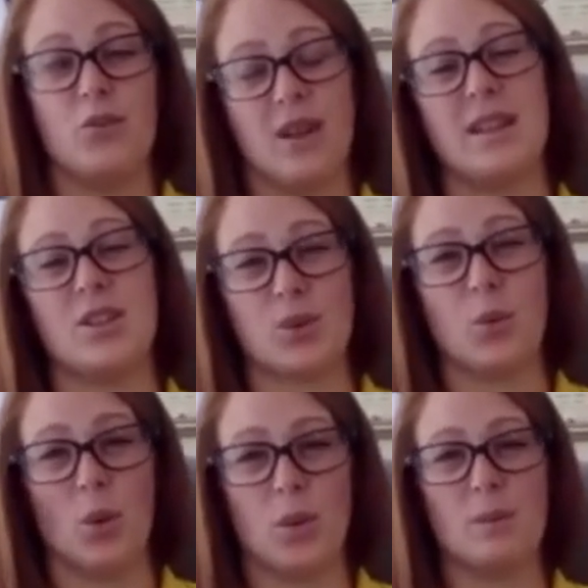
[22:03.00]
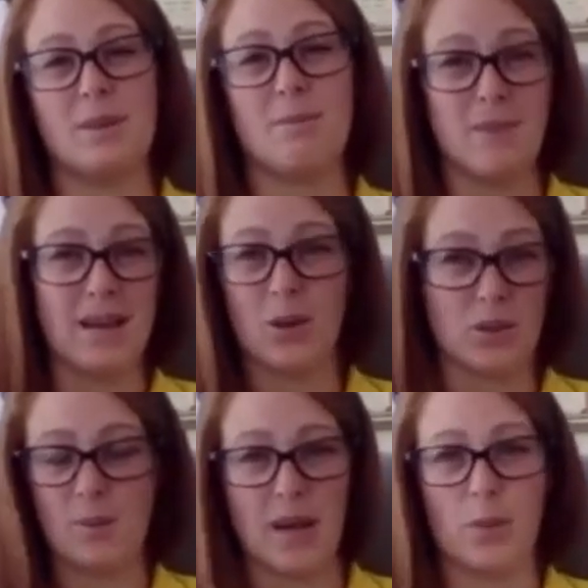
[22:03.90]
if you really just want them to
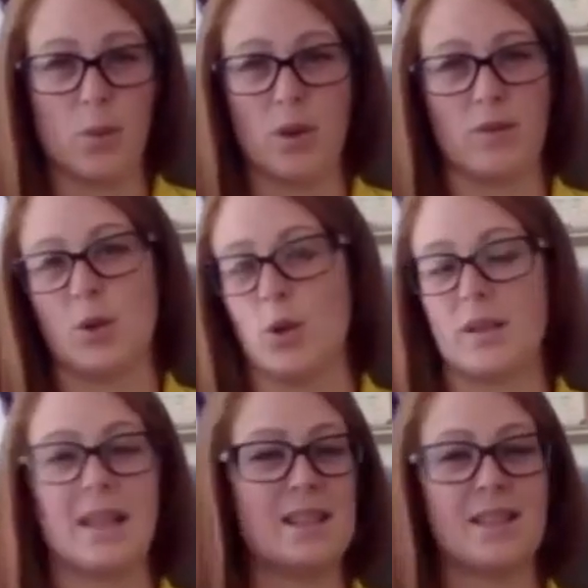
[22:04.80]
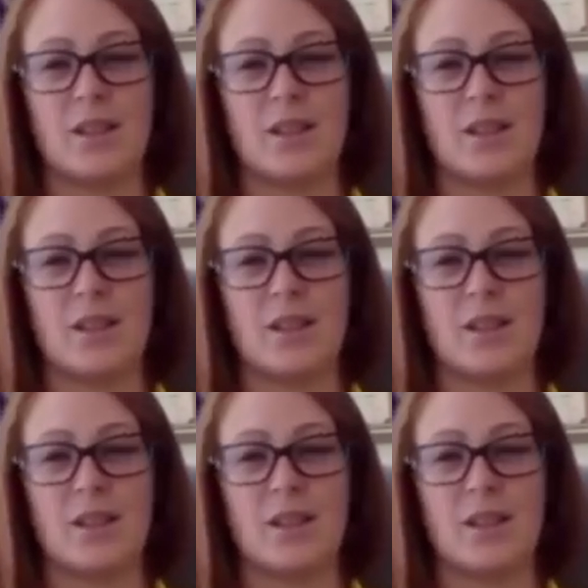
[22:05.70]
meet lots of people and other dogs,